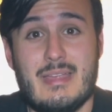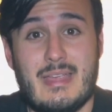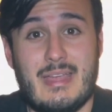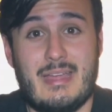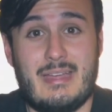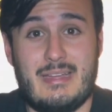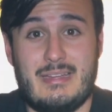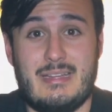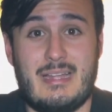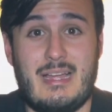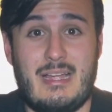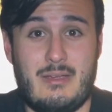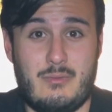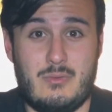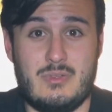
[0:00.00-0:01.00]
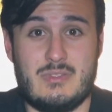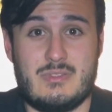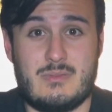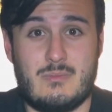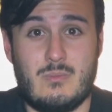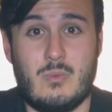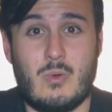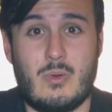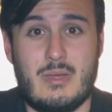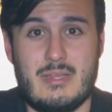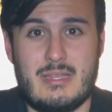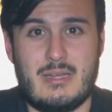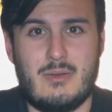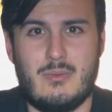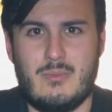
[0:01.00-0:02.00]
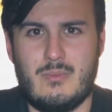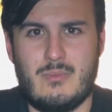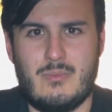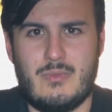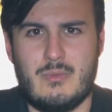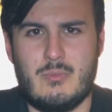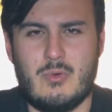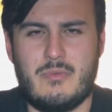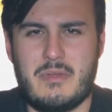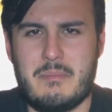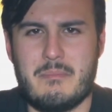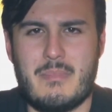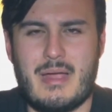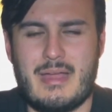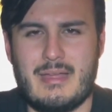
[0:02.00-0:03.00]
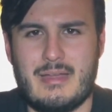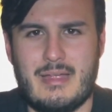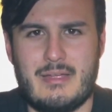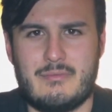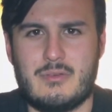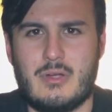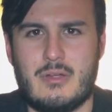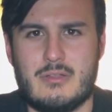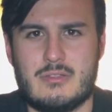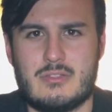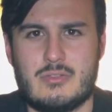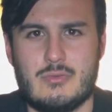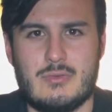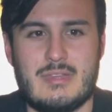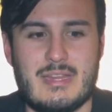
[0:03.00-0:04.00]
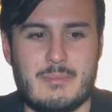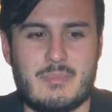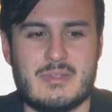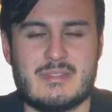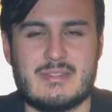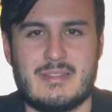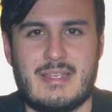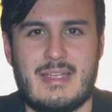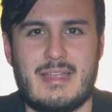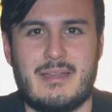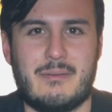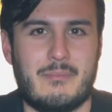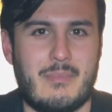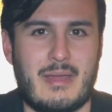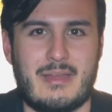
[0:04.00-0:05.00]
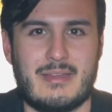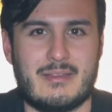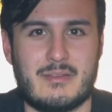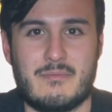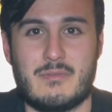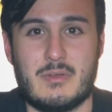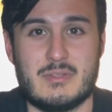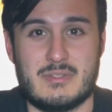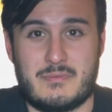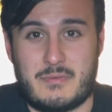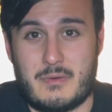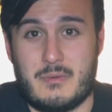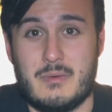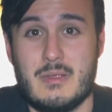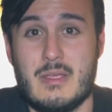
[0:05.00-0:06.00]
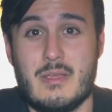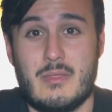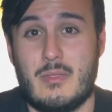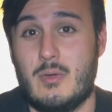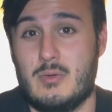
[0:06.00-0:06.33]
And I was worried that the movie might have gone too deep into that and make it confusing for those